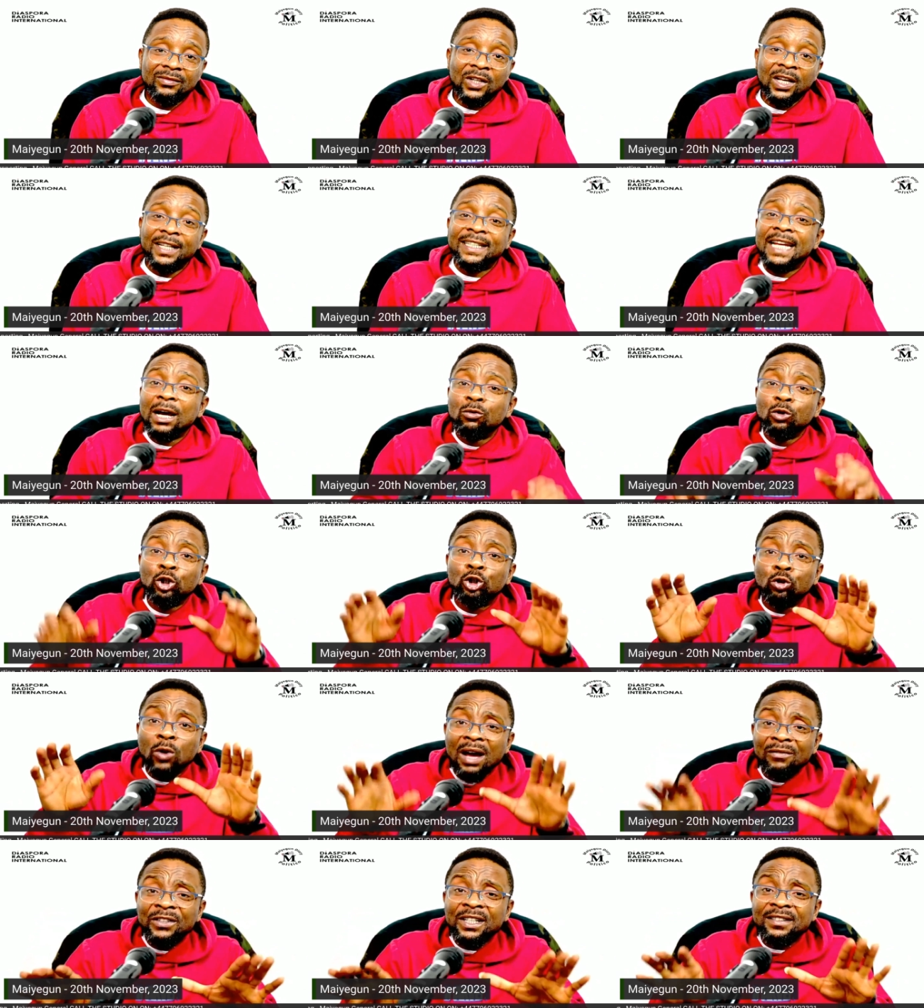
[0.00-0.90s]
will do
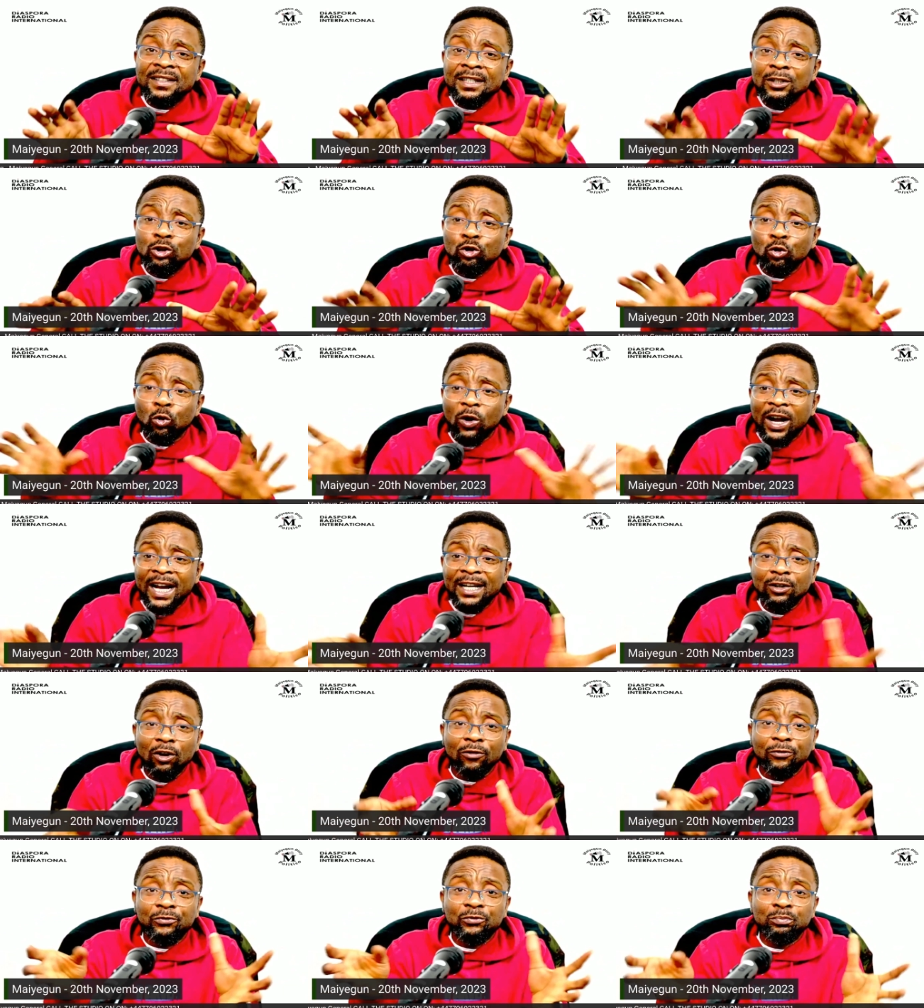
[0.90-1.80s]
everything to kind
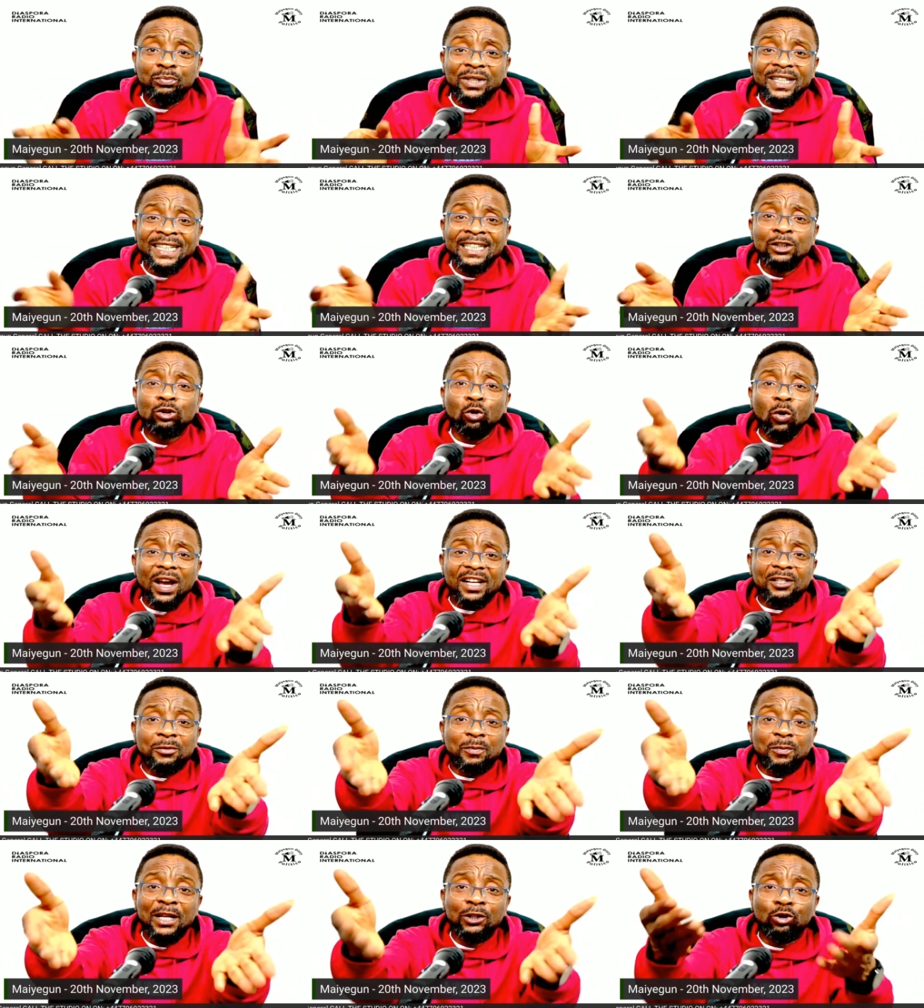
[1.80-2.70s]
of begin to
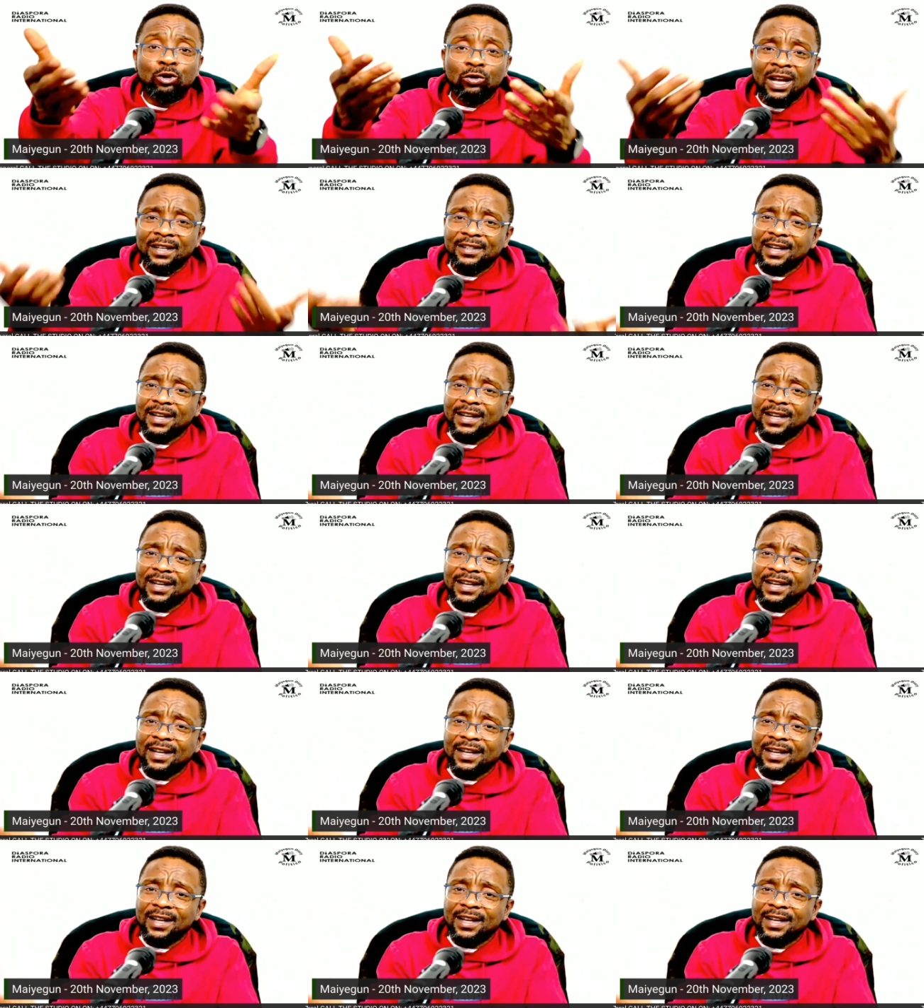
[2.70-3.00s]
explain to you.